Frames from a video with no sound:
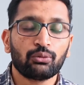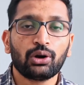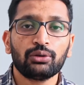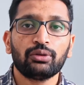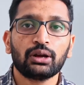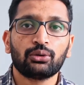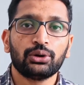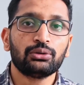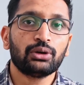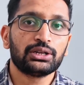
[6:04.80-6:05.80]
what we are
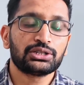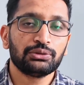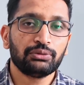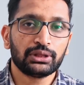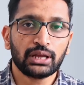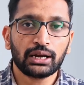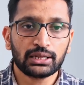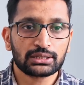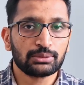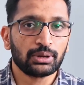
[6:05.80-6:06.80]
going to achieve with that
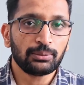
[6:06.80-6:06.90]
Ansible